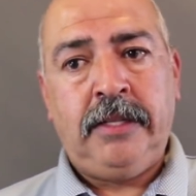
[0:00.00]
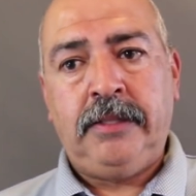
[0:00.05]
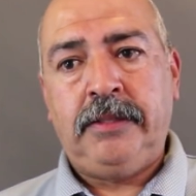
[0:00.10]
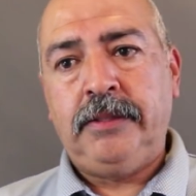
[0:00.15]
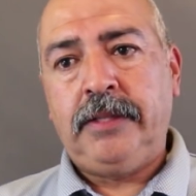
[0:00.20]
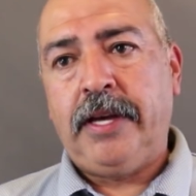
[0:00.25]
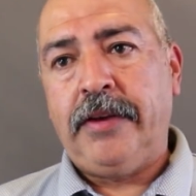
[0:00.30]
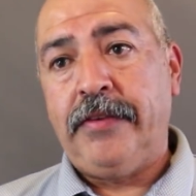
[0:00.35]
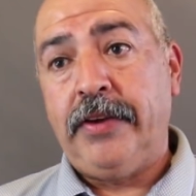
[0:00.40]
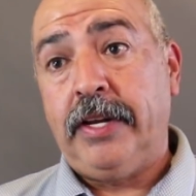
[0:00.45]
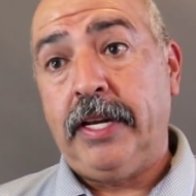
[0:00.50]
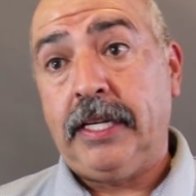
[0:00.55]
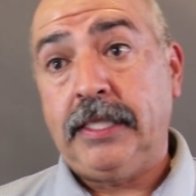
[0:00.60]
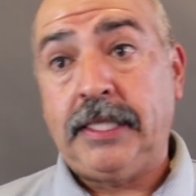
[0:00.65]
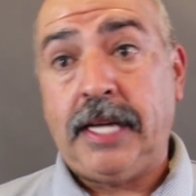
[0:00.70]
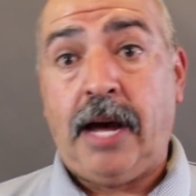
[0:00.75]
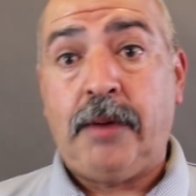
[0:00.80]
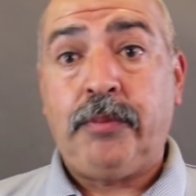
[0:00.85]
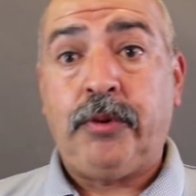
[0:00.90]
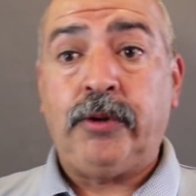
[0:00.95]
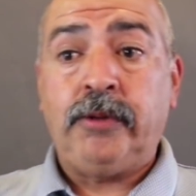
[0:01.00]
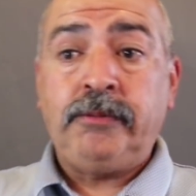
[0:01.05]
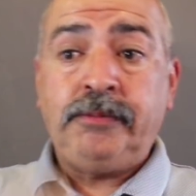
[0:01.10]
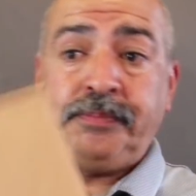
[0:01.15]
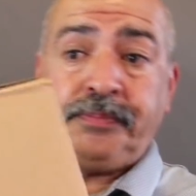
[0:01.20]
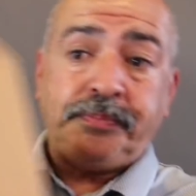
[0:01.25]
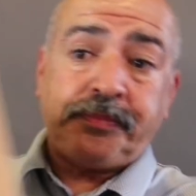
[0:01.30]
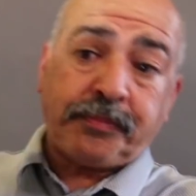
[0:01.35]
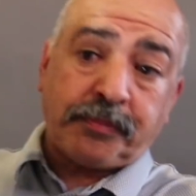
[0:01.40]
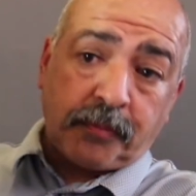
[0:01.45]
give you an example.
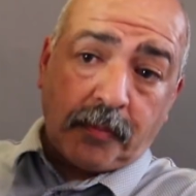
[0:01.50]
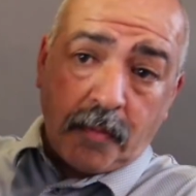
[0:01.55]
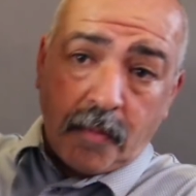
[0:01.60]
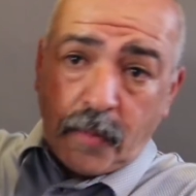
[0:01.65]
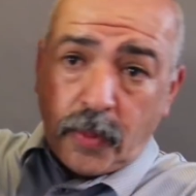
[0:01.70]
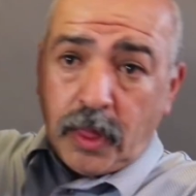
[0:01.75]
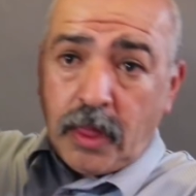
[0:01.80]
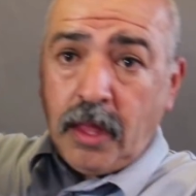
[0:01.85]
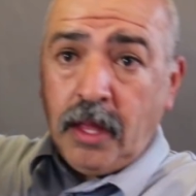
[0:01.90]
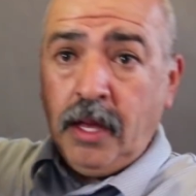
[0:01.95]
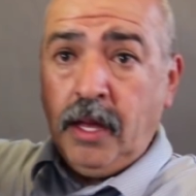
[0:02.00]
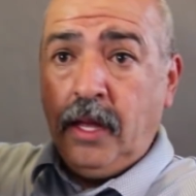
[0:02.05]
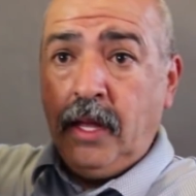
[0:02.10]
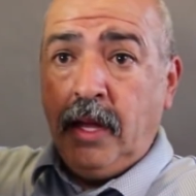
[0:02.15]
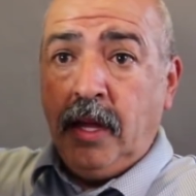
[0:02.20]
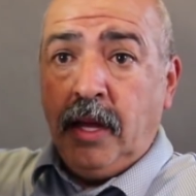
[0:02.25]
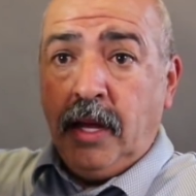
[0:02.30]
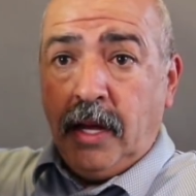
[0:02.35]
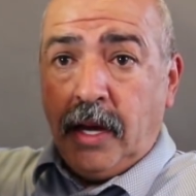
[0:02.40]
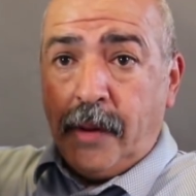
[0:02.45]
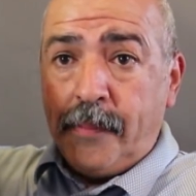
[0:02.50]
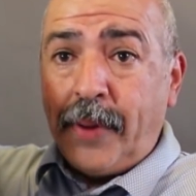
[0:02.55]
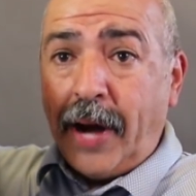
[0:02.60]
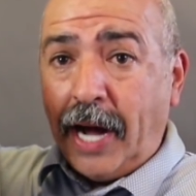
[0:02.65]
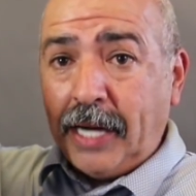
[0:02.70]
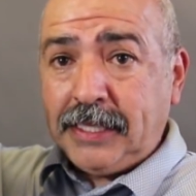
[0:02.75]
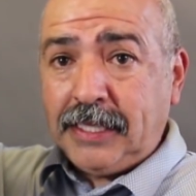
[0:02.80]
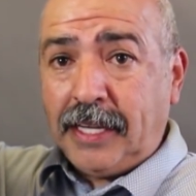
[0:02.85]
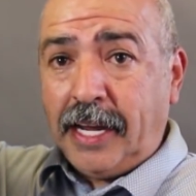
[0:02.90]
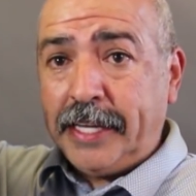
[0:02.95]
A
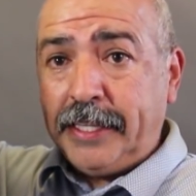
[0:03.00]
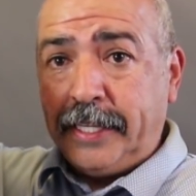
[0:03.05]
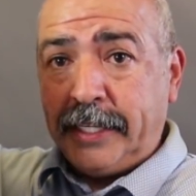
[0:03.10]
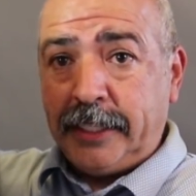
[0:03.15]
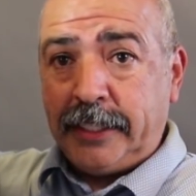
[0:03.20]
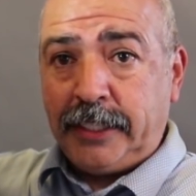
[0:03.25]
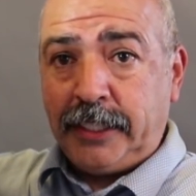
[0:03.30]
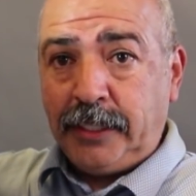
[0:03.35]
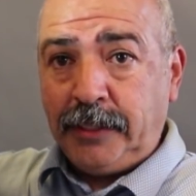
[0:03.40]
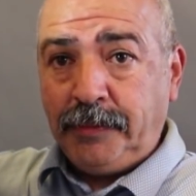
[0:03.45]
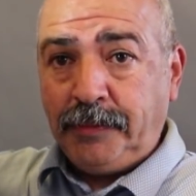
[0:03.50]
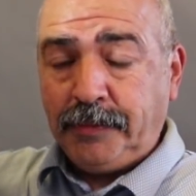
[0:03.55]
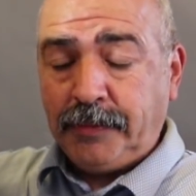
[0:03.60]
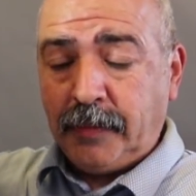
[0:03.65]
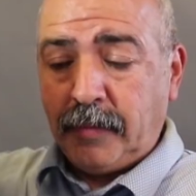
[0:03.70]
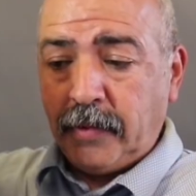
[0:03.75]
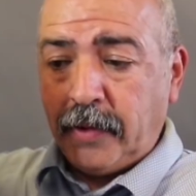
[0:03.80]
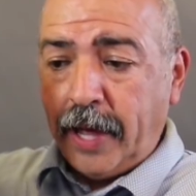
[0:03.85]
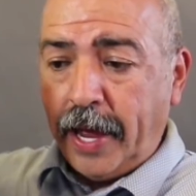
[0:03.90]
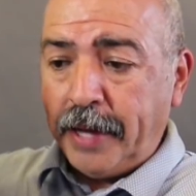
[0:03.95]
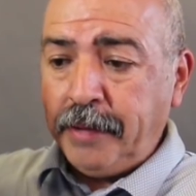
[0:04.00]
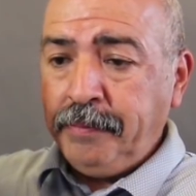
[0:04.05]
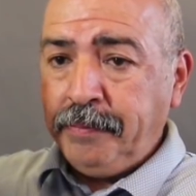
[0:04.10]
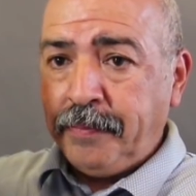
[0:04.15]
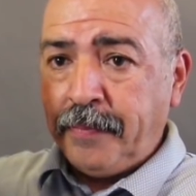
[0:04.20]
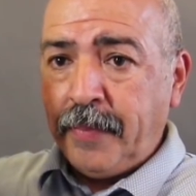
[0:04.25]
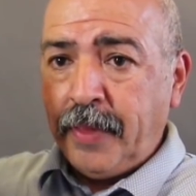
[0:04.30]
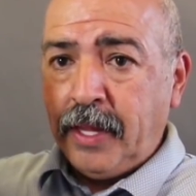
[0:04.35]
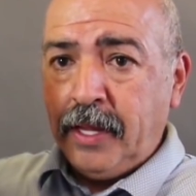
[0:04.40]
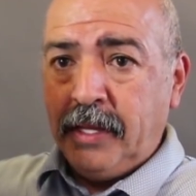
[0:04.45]
box like this, okay?
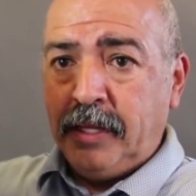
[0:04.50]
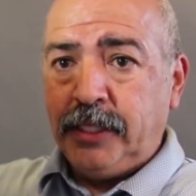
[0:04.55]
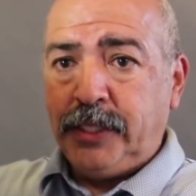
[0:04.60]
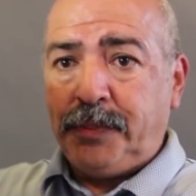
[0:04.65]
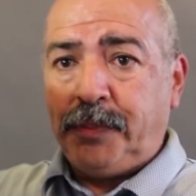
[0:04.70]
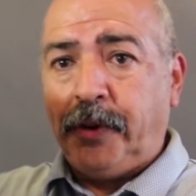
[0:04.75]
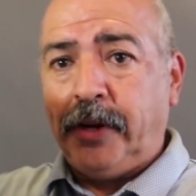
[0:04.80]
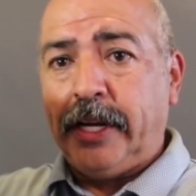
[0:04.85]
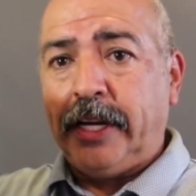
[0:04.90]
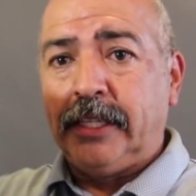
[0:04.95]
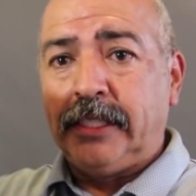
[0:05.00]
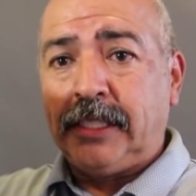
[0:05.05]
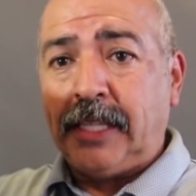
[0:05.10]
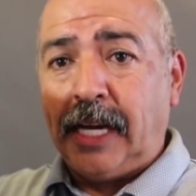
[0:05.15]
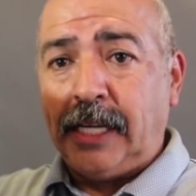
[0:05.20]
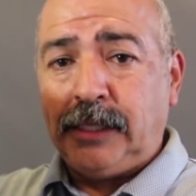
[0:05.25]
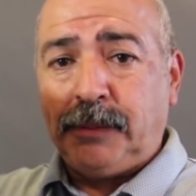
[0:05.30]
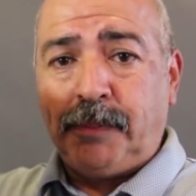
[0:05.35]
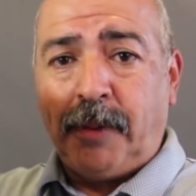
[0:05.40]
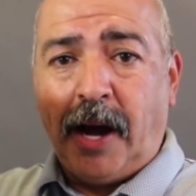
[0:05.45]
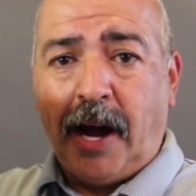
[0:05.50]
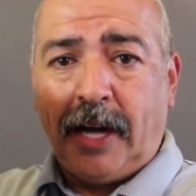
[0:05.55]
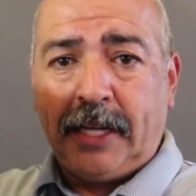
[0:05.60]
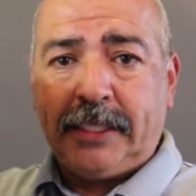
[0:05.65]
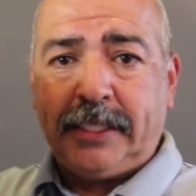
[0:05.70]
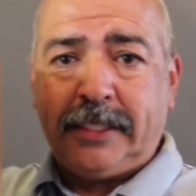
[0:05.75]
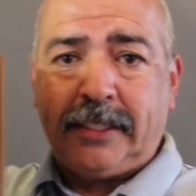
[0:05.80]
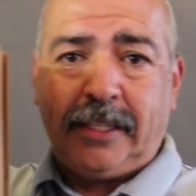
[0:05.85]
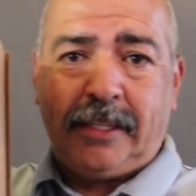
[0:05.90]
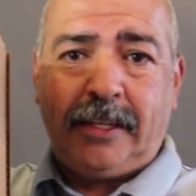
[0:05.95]
It's a pretty good sized box.
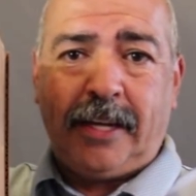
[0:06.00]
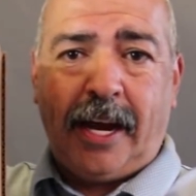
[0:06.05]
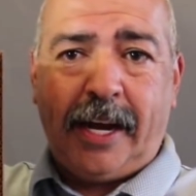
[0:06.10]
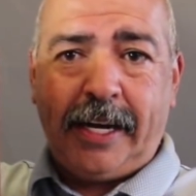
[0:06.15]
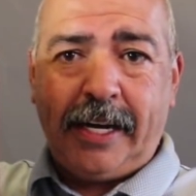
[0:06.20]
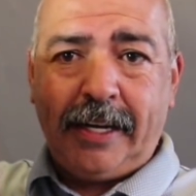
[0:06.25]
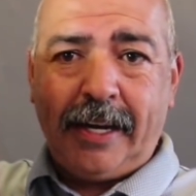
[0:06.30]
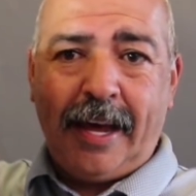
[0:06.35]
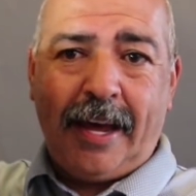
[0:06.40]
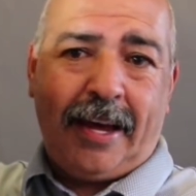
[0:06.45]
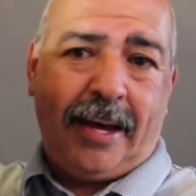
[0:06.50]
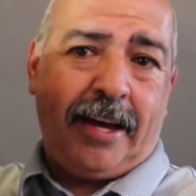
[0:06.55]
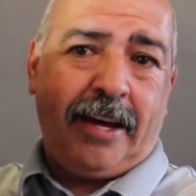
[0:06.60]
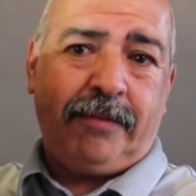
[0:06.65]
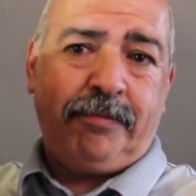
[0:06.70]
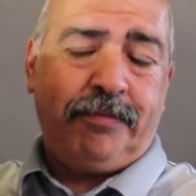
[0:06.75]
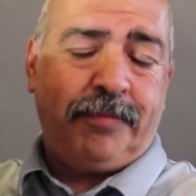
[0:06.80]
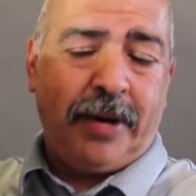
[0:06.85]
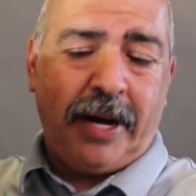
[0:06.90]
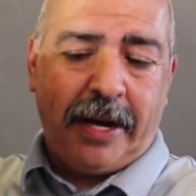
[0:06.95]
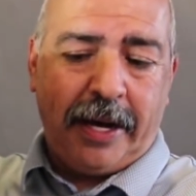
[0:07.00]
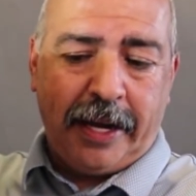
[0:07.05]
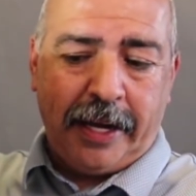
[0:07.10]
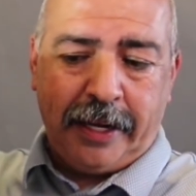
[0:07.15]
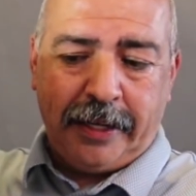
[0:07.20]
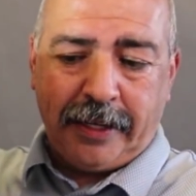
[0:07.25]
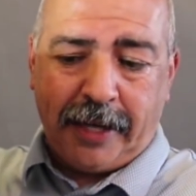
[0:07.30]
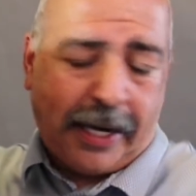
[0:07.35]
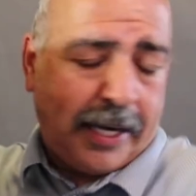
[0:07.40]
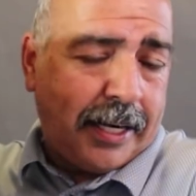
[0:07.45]
It's a 9.5 by
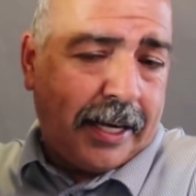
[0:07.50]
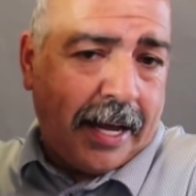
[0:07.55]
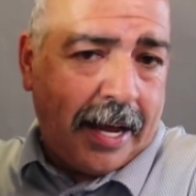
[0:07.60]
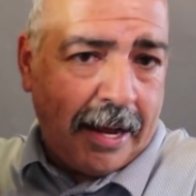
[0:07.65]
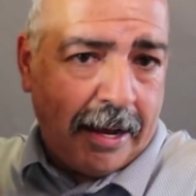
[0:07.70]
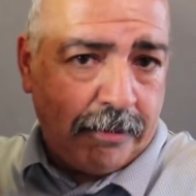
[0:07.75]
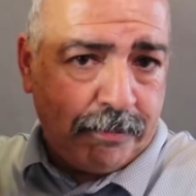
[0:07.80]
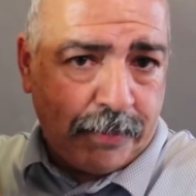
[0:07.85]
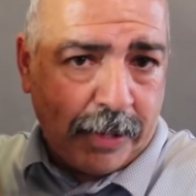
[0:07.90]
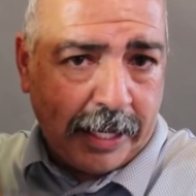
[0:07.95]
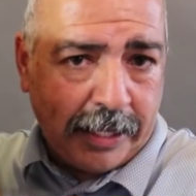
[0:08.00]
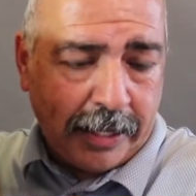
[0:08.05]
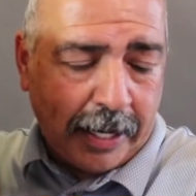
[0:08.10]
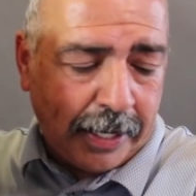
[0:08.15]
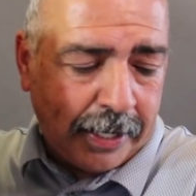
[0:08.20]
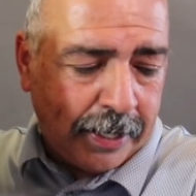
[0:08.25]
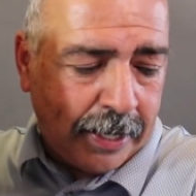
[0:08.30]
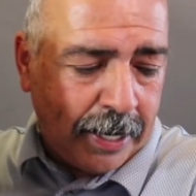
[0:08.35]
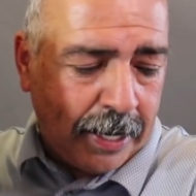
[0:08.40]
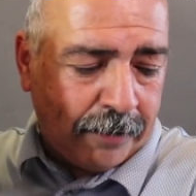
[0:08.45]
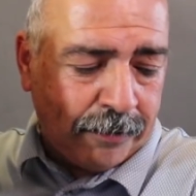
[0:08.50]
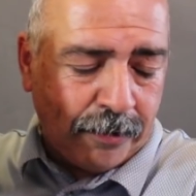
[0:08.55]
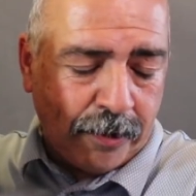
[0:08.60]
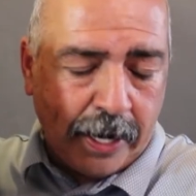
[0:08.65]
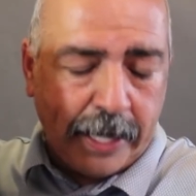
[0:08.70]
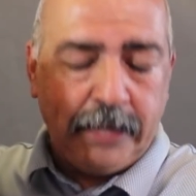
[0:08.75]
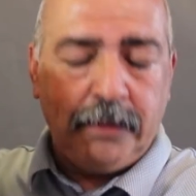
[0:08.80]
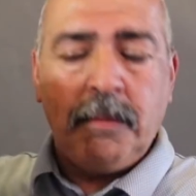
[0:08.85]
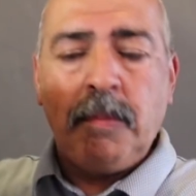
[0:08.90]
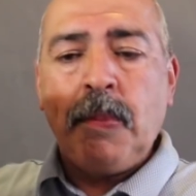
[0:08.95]
9.5 by 9.5,
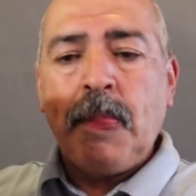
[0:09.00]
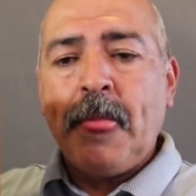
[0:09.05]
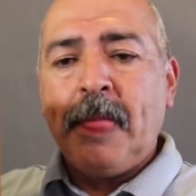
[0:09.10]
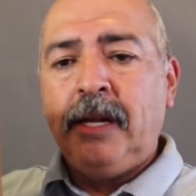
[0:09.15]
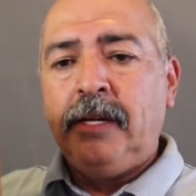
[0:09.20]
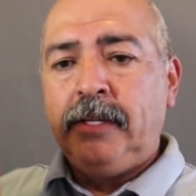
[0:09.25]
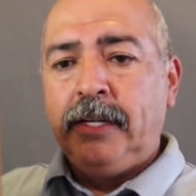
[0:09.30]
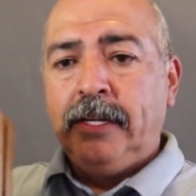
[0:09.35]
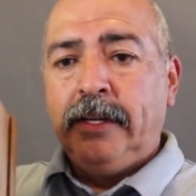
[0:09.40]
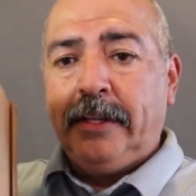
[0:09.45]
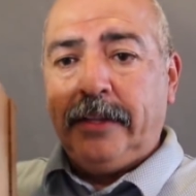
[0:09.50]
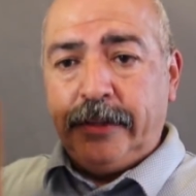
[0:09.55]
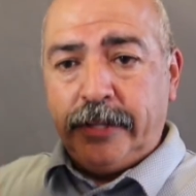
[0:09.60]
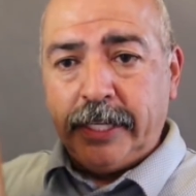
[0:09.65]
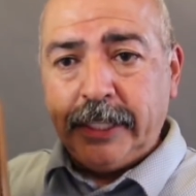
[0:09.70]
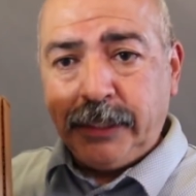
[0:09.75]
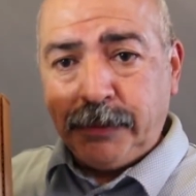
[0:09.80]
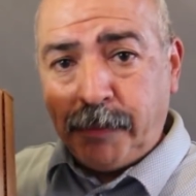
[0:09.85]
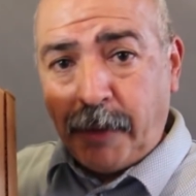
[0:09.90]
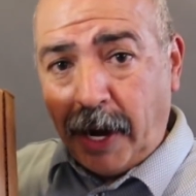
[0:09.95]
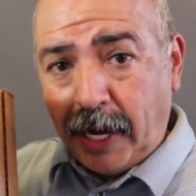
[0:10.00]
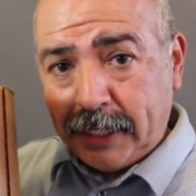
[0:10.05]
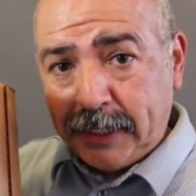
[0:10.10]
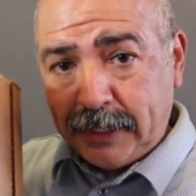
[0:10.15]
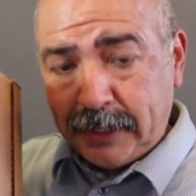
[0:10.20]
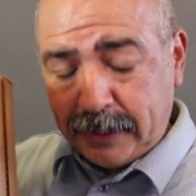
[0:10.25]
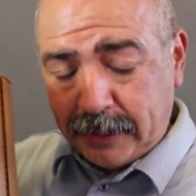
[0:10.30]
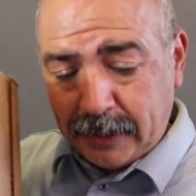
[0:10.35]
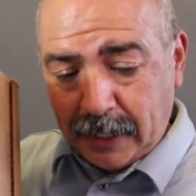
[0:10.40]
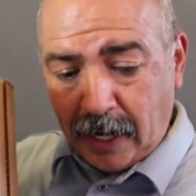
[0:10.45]
right? This box
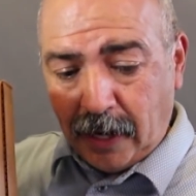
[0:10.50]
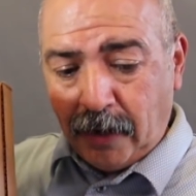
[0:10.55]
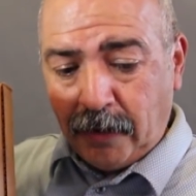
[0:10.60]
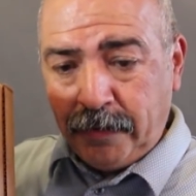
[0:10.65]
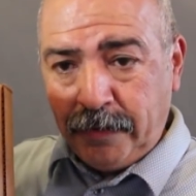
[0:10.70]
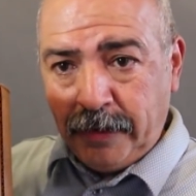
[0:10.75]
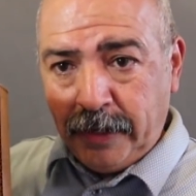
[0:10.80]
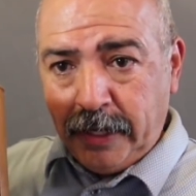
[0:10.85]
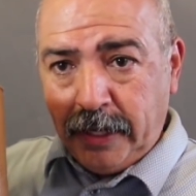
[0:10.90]
itself,